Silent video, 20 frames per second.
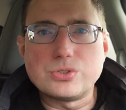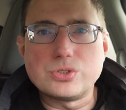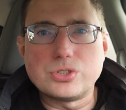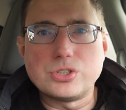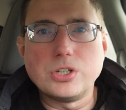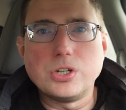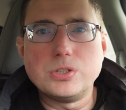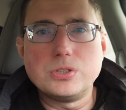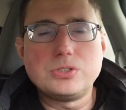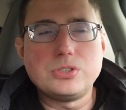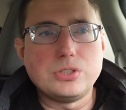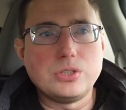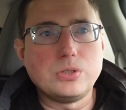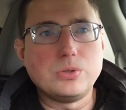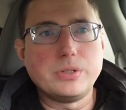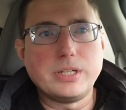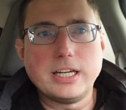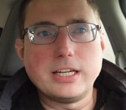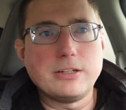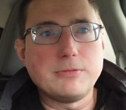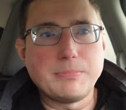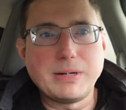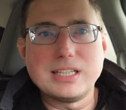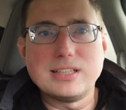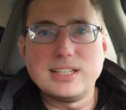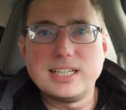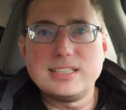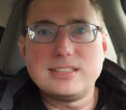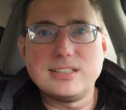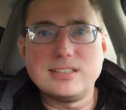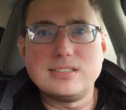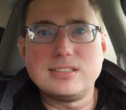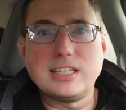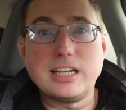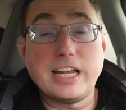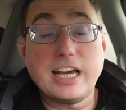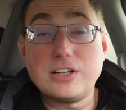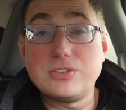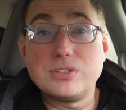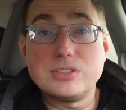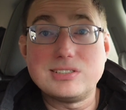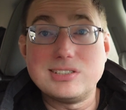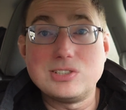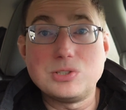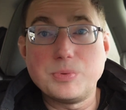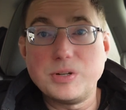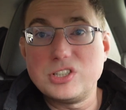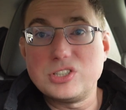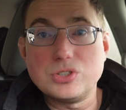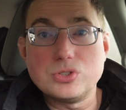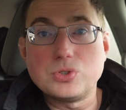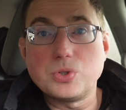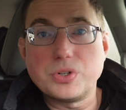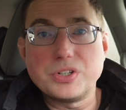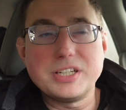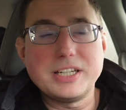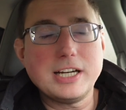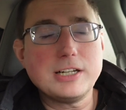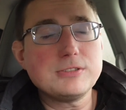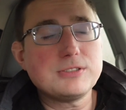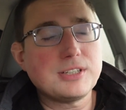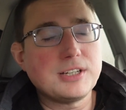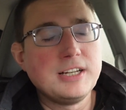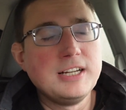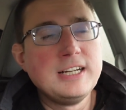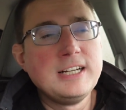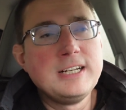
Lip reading: or so to get my license and address situation sorted out.